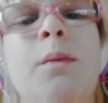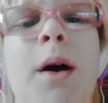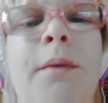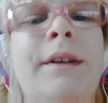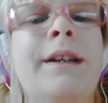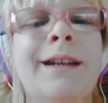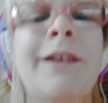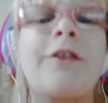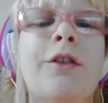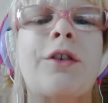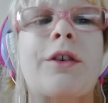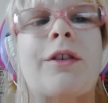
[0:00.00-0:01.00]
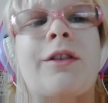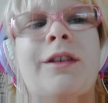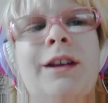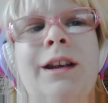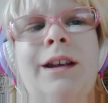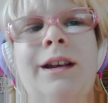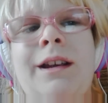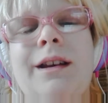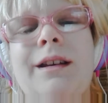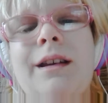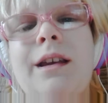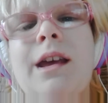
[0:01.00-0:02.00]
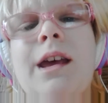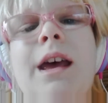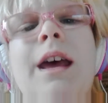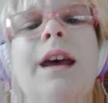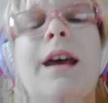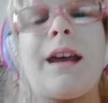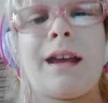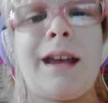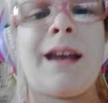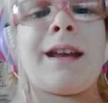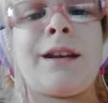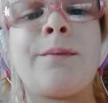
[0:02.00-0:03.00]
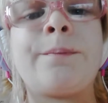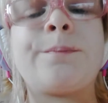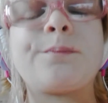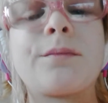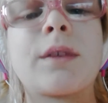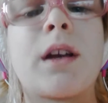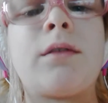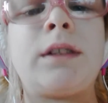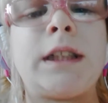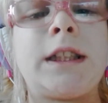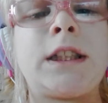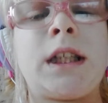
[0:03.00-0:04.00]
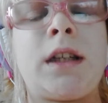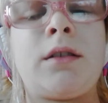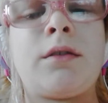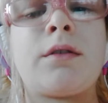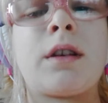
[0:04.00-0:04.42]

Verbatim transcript: well, we didn't succeed in reaching